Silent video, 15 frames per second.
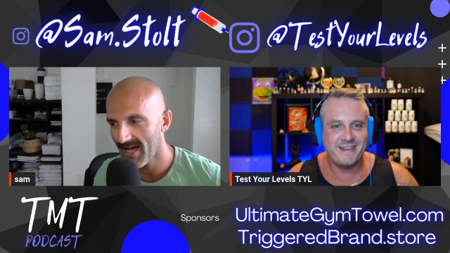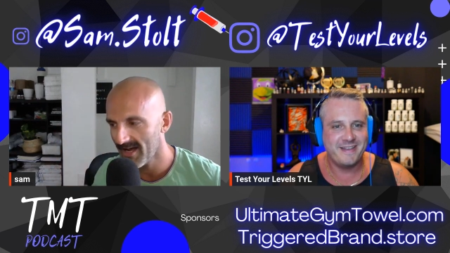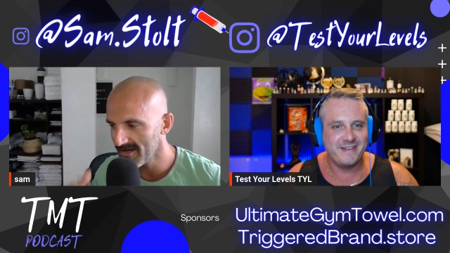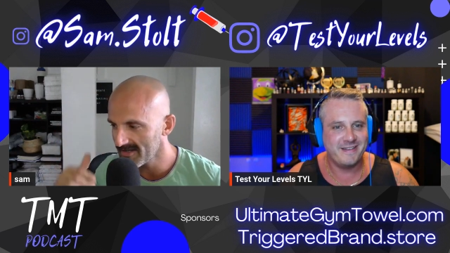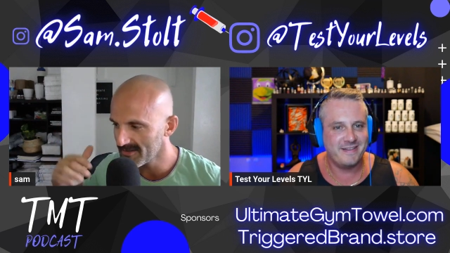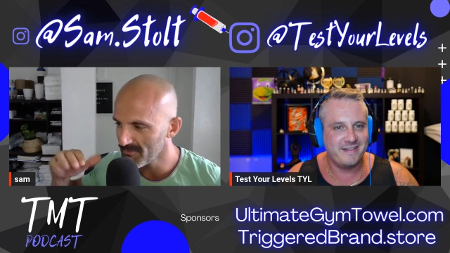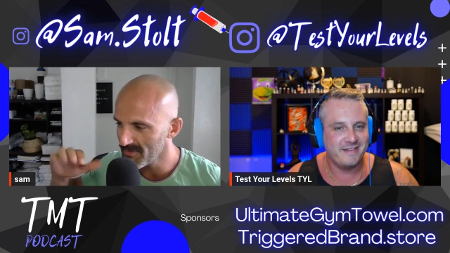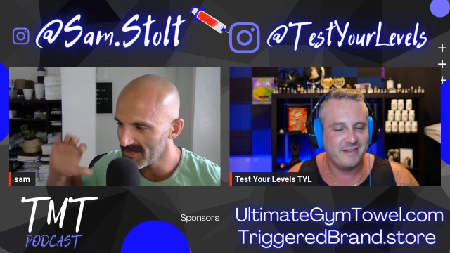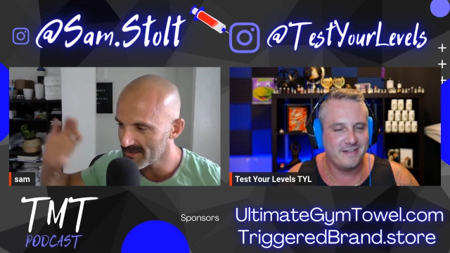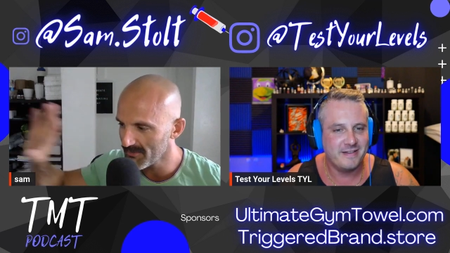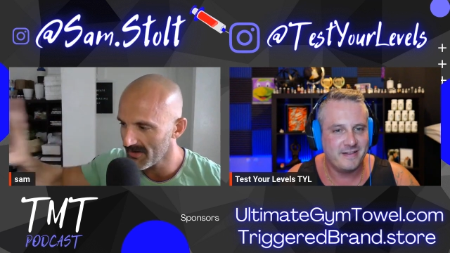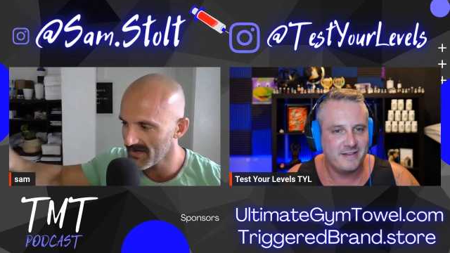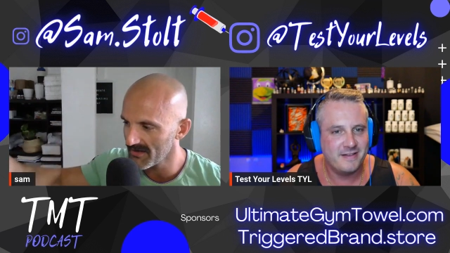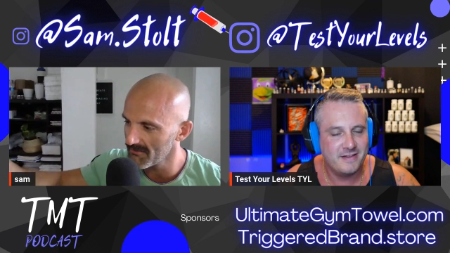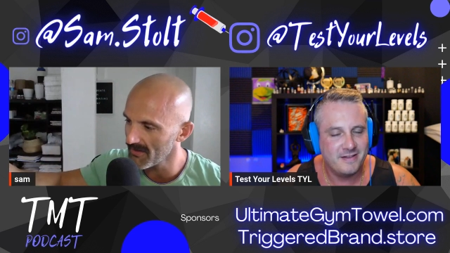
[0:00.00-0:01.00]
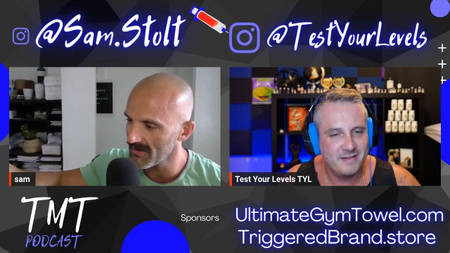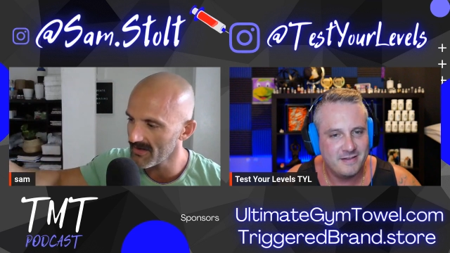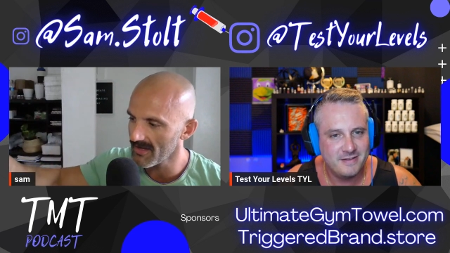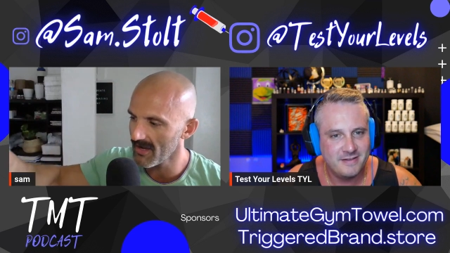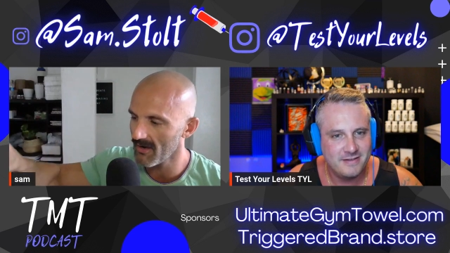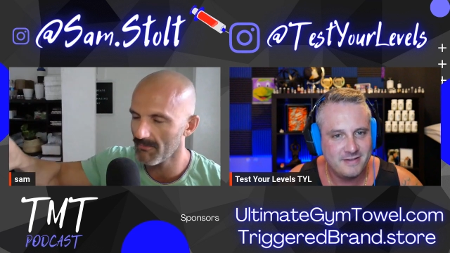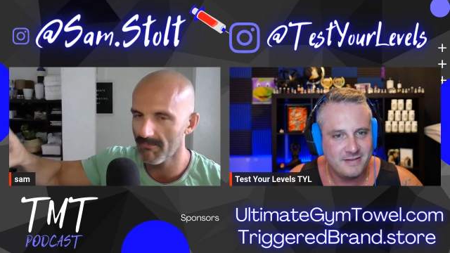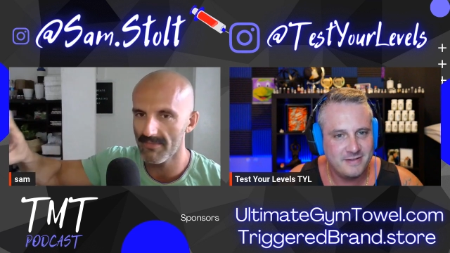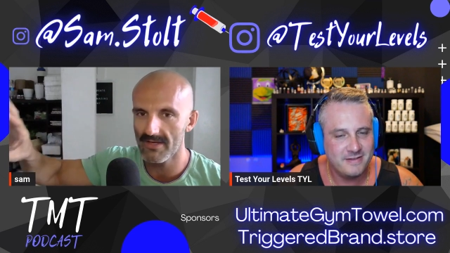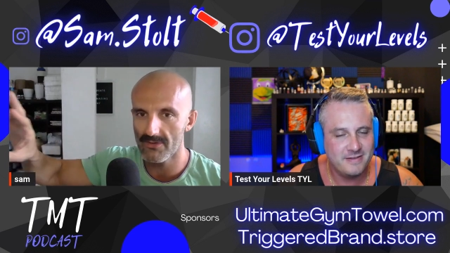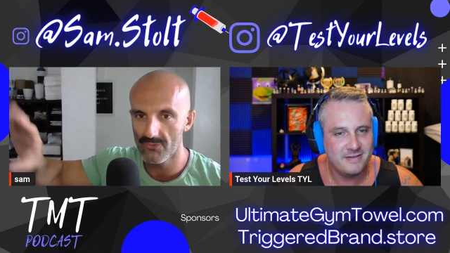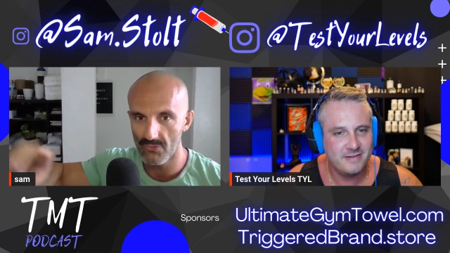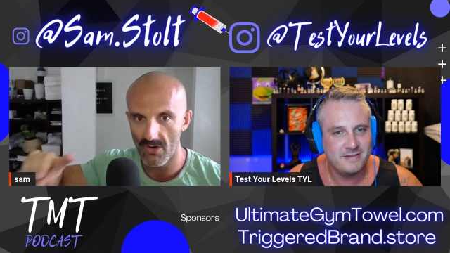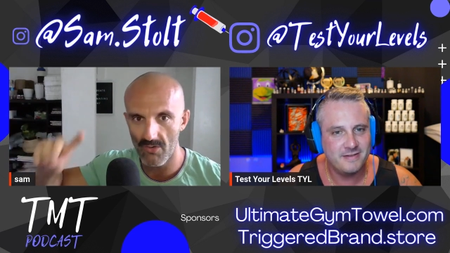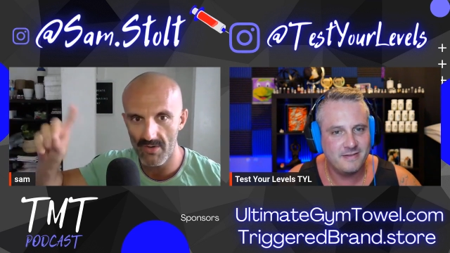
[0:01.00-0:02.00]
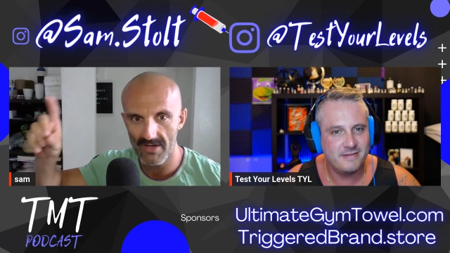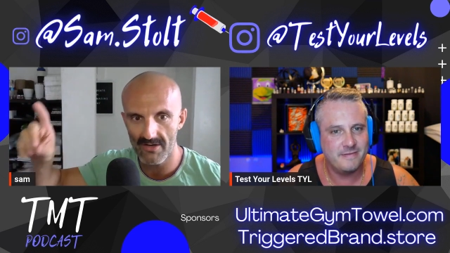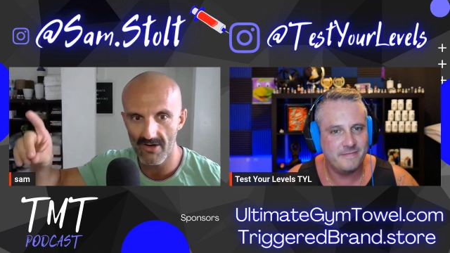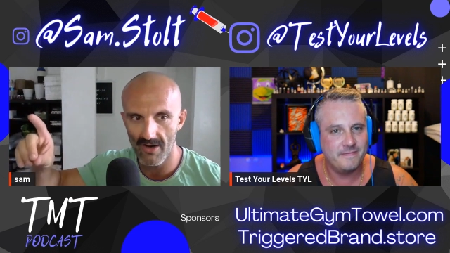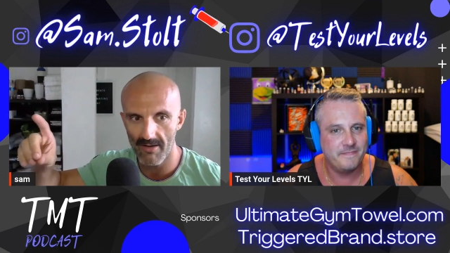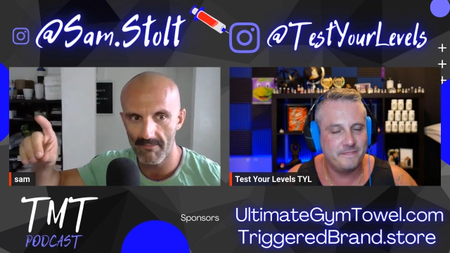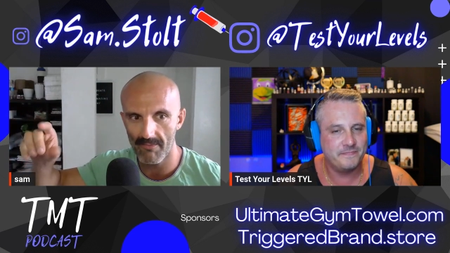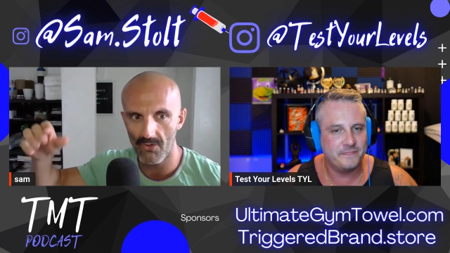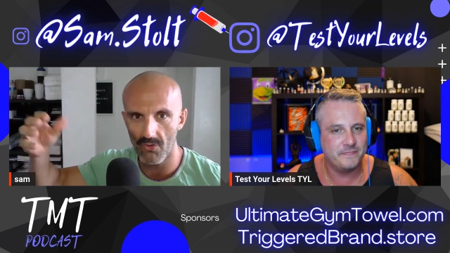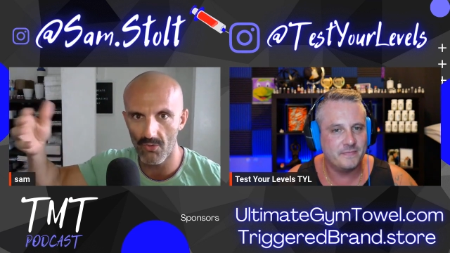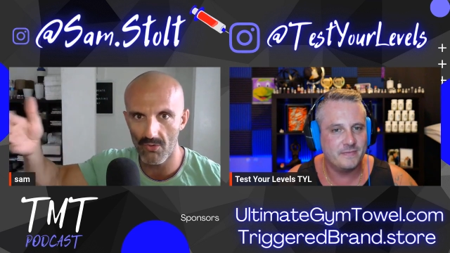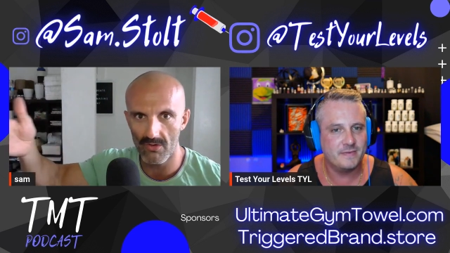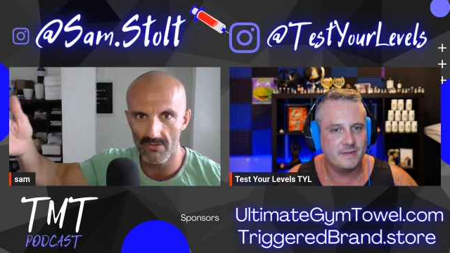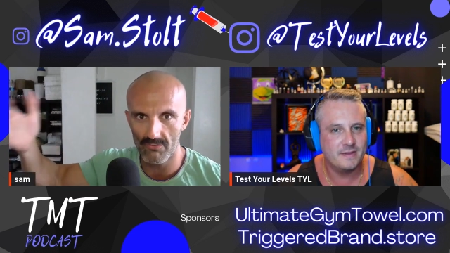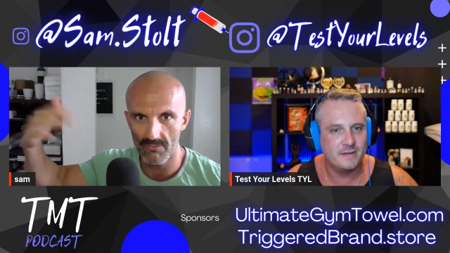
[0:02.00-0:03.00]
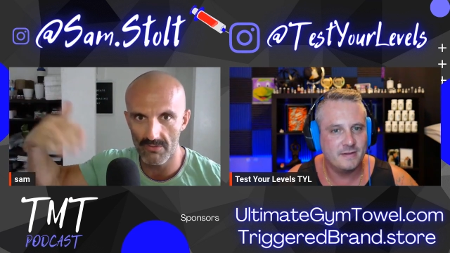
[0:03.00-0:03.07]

Speaker 1: how does me spending money help me grow income or